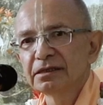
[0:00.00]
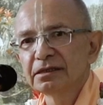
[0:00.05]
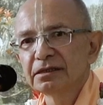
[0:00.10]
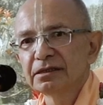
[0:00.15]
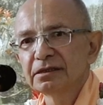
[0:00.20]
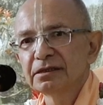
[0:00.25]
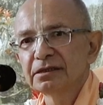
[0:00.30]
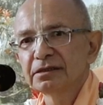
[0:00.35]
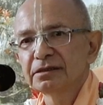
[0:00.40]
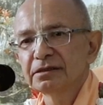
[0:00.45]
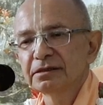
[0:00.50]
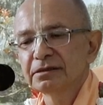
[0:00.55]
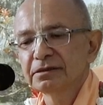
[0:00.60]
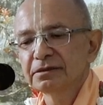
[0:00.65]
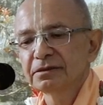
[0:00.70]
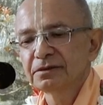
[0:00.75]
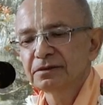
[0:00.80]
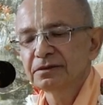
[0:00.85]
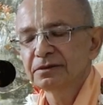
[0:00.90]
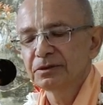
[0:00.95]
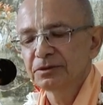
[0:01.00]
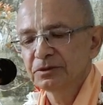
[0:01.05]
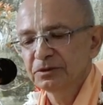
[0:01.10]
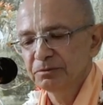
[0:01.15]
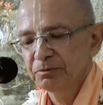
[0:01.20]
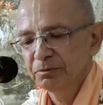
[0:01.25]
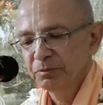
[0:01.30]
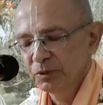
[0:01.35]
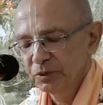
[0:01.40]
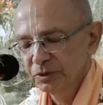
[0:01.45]
uh, you know,
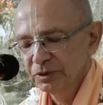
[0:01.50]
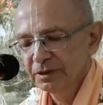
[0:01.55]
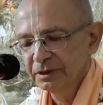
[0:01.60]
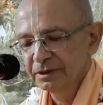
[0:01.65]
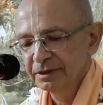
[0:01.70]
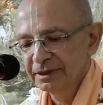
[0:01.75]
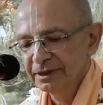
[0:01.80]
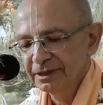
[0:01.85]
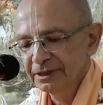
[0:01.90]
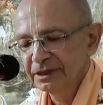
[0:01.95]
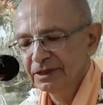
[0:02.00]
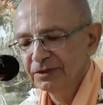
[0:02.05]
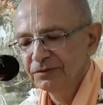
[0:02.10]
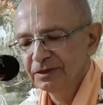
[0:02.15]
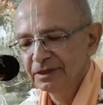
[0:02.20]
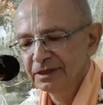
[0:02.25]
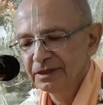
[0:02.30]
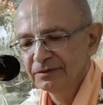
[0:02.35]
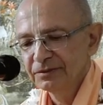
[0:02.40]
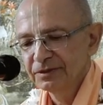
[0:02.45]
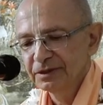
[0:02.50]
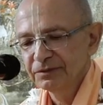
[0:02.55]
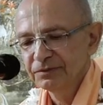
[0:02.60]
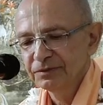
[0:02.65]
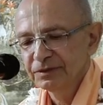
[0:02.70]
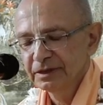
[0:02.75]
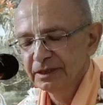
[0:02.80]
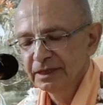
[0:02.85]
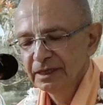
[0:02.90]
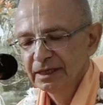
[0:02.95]
important activity when
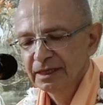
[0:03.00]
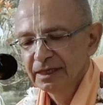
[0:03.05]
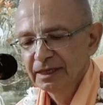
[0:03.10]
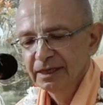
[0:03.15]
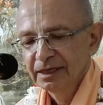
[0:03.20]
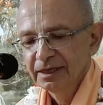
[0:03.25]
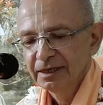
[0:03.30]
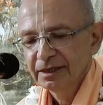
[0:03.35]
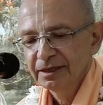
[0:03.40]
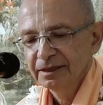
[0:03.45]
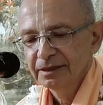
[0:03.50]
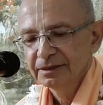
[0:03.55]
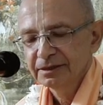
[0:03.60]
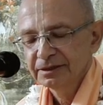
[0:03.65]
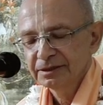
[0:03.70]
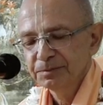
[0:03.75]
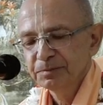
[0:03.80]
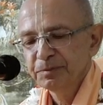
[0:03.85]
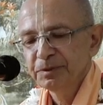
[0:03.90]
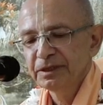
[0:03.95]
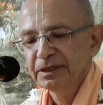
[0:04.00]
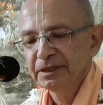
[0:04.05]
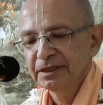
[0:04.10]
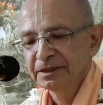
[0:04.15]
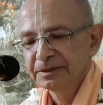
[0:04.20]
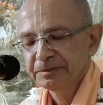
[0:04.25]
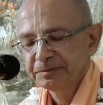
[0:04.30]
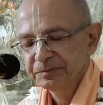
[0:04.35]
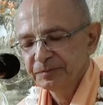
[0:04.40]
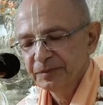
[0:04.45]
we uh, speak.
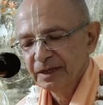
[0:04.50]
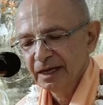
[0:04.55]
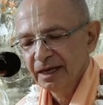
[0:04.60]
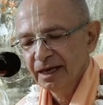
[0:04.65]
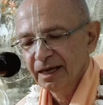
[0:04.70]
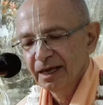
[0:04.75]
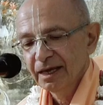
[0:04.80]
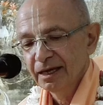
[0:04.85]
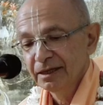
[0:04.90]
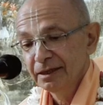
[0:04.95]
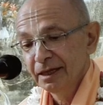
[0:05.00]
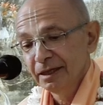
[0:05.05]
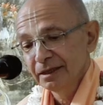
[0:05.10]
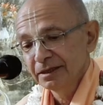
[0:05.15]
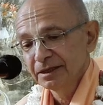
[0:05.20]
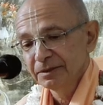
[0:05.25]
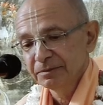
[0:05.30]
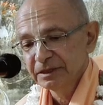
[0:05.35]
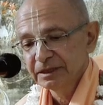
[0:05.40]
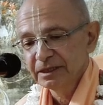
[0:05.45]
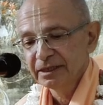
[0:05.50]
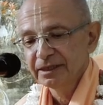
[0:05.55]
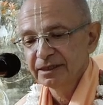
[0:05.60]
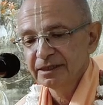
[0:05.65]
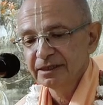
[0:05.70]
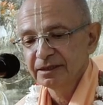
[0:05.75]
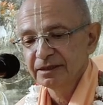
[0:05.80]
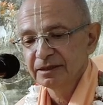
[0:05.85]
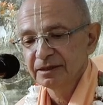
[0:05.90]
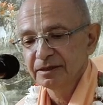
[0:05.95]
And
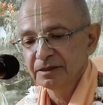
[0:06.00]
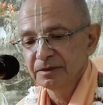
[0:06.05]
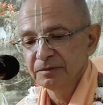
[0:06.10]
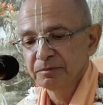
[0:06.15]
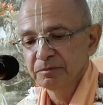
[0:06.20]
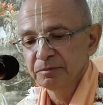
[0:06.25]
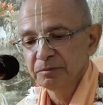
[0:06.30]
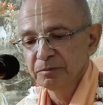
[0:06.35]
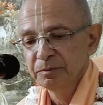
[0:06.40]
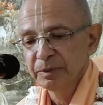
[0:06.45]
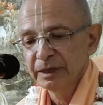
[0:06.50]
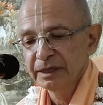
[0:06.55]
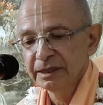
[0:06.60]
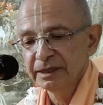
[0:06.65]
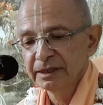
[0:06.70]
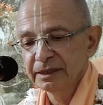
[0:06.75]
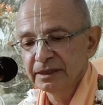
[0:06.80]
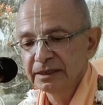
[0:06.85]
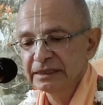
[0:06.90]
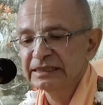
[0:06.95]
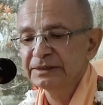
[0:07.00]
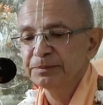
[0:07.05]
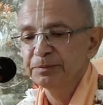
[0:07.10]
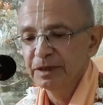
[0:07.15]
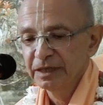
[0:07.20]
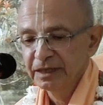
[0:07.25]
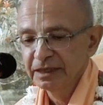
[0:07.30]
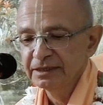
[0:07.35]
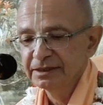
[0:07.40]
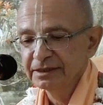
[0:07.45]
ultimately, by
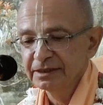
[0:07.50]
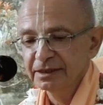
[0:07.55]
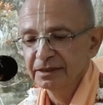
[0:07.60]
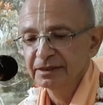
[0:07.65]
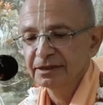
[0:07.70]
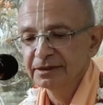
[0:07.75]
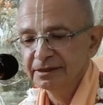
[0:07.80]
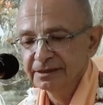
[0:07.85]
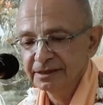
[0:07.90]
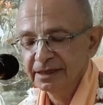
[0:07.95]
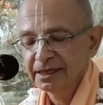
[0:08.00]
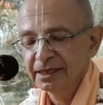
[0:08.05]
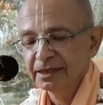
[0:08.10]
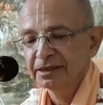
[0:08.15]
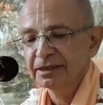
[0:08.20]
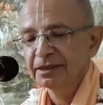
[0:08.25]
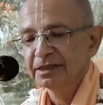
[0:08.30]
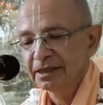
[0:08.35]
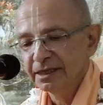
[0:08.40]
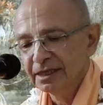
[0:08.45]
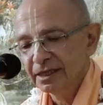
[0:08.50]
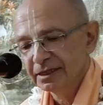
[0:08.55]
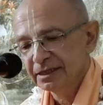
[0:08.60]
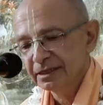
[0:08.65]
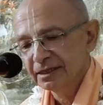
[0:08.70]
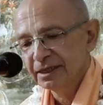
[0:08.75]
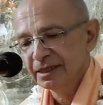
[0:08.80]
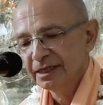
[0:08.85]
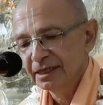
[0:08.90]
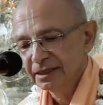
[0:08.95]
experiencing this again and again
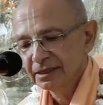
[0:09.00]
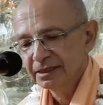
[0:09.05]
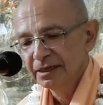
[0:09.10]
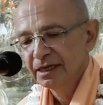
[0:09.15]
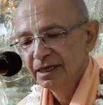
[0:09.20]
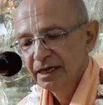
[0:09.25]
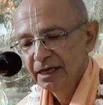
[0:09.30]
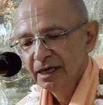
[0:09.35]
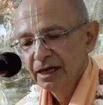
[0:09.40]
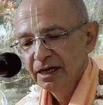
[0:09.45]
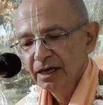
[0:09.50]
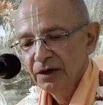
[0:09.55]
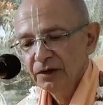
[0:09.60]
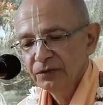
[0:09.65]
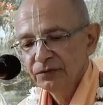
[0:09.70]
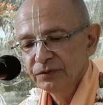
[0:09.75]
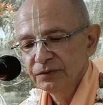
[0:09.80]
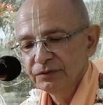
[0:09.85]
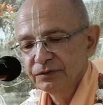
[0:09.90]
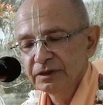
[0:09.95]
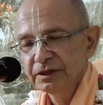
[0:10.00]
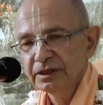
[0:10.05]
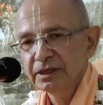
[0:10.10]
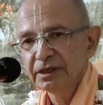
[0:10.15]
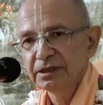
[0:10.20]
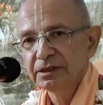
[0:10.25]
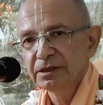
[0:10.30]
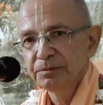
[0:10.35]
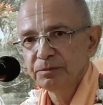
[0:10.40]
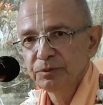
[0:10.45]
and again, we will
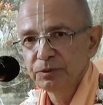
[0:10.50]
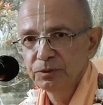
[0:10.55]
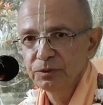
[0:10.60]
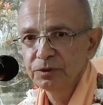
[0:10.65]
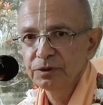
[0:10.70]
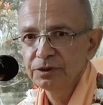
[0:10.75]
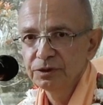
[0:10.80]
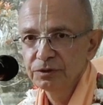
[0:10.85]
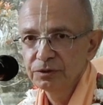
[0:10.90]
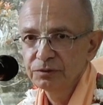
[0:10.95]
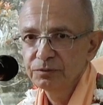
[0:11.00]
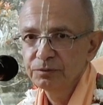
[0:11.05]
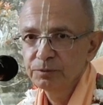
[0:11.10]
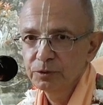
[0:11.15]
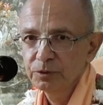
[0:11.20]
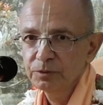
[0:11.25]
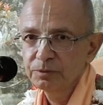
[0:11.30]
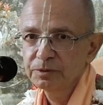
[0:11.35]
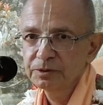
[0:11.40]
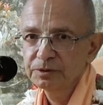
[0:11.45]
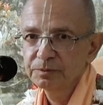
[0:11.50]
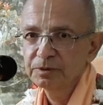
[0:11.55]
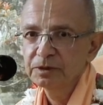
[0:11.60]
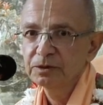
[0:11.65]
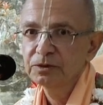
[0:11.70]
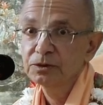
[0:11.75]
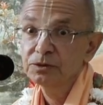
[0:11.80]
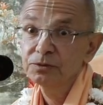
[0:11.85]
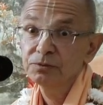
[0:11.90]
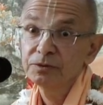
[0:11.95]
get the purity of purpose,
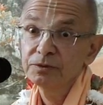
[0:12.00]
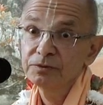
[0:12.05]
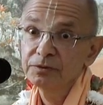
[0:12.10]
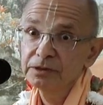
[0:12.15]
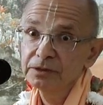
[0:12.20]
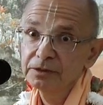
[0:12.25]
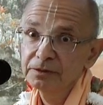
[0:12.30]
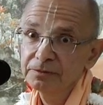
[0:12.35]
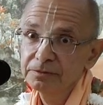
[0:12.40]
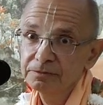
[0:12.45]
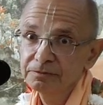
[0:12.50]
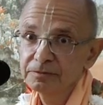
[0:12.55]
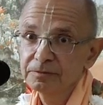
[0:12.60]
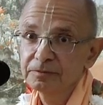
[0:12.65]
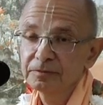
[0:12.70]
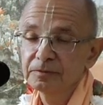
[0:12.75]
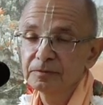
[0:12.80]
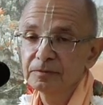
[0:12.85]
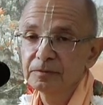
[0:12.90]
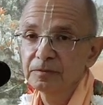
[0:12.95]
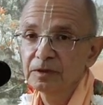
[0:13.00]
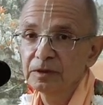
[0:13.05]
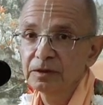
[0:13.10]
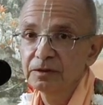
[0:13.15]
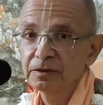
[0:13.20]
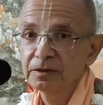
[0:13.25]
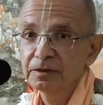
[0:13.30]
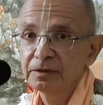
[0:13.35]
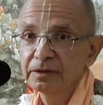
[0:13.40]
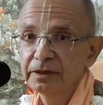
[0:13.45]
because we will
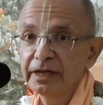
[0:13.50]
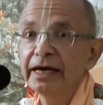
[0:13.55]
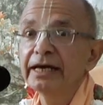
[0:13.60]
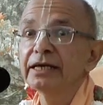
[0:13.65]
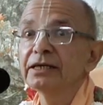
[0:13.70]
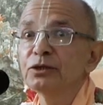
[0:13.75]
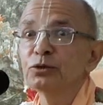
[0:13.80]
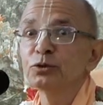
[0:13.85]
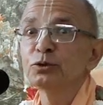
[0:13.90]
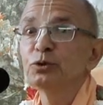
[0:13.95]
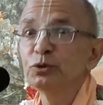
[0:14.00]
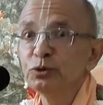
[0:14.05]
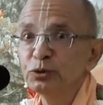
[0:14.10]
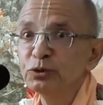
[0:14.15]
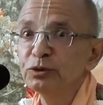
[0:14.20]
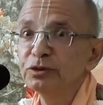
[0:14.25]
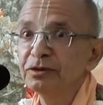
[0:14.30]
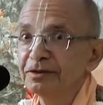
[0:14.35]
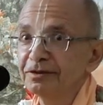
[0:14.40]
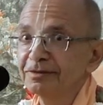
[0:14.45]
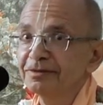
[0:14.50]
like to do it